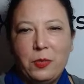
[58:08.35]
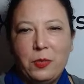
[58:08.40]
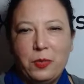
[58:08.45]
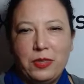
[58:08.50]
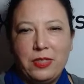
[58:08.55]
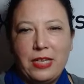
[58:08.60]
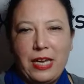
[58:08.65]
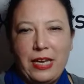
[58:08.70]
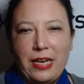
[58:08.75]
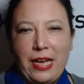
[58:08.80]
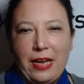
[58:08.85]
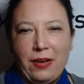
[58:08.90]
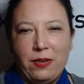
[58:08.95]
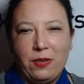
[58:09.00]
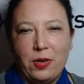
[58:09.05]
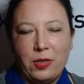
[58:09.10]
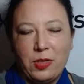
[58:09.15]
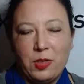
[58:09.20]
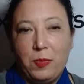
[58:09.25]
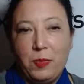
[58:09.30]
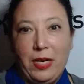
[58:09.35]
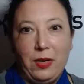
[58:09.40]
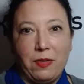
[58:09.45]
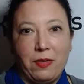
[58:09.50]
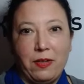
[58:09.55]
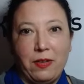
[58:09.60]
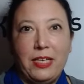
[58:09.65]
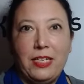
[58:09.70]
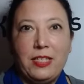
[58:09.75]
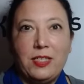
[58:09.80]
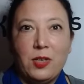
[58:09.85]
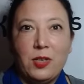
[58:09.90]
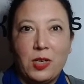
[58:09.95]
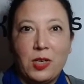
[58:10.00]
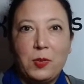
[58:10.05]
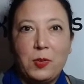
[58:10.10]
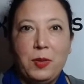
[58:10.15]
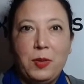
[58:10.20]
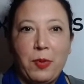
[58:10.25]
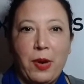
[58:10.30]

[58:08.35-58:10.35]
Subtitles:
would turn out not to be, or at least not to be